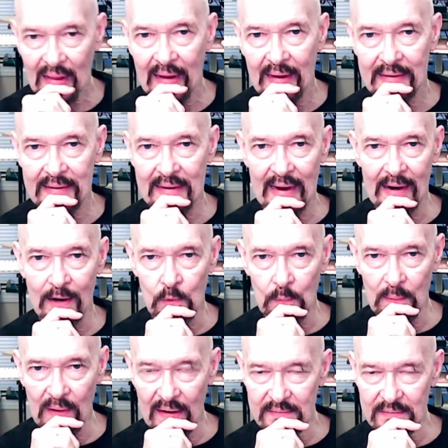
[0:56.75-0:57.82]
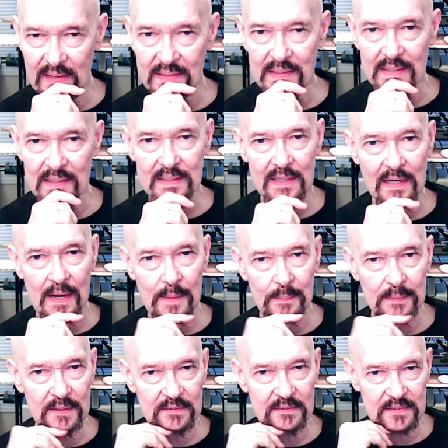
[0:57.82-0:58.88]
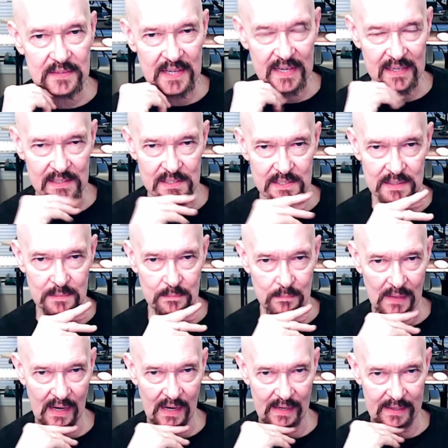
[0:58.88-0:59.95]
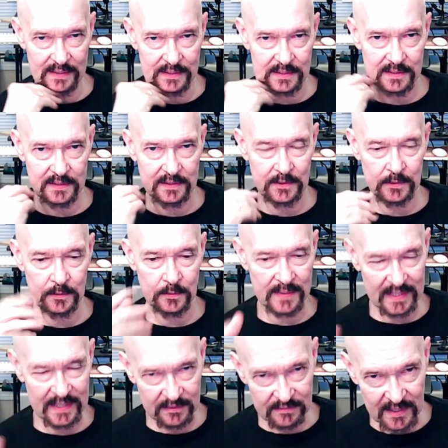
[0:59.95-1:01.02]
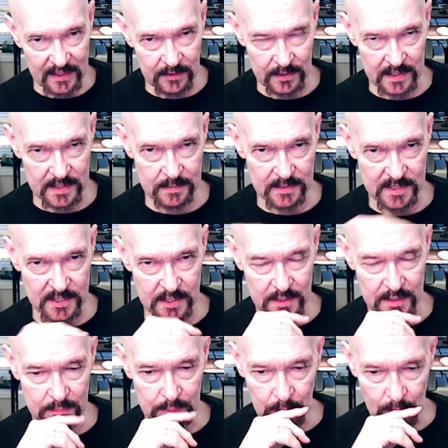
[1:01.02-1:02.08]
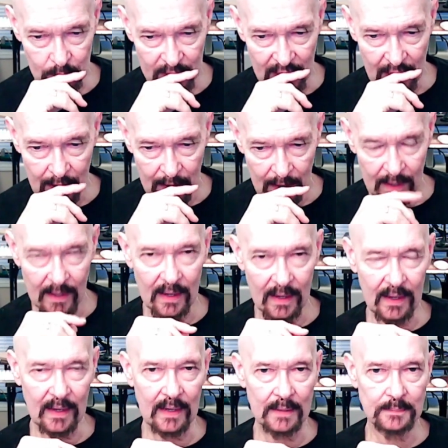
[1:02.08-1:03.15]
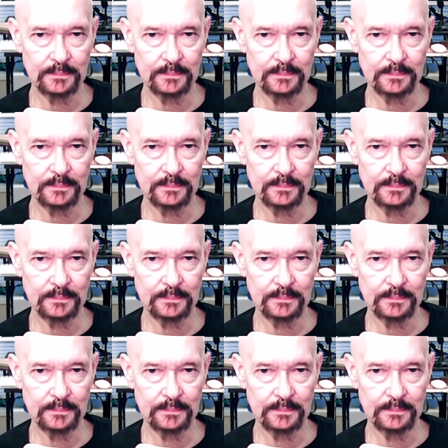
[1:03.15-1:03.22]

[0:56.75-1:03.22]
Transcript: Now, I've got a couple of things in mind to reconfigure this machine. Uh,